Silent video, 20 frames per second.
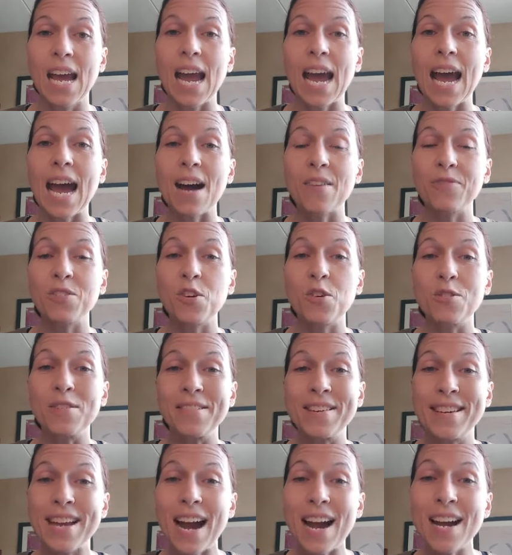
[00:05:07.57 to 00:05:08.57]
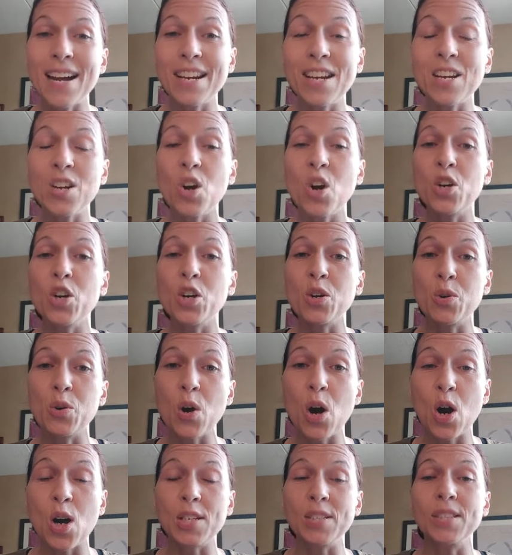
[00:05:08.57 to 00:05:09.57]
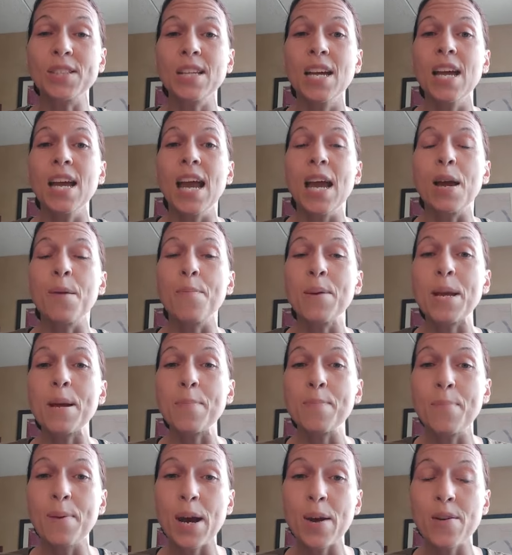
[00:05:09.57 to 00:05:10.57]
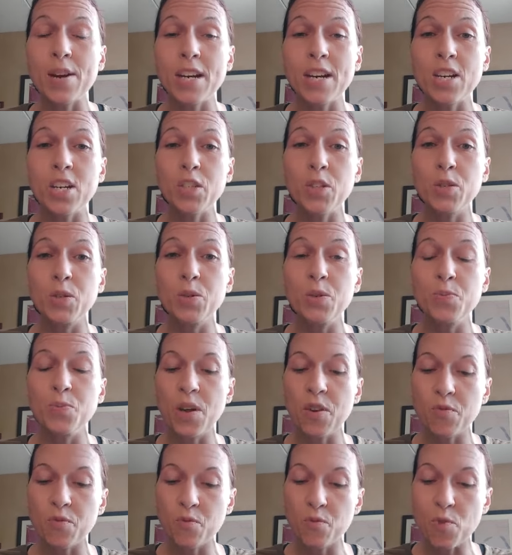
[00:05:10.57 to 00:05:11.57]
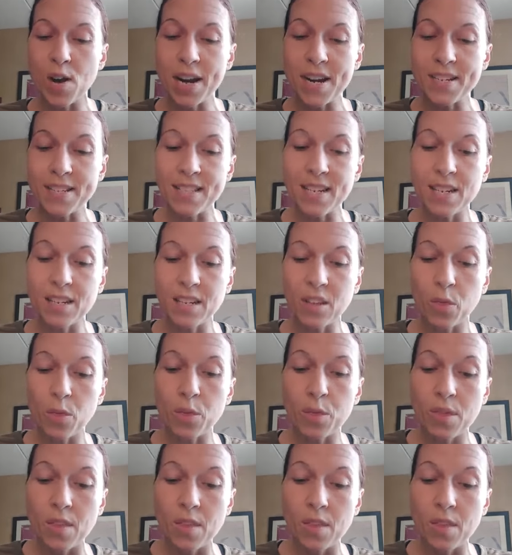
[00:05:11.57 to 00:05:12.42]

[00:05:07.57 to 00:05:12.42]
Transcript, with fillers: after dying on a cross and being buried in a tomb and raising,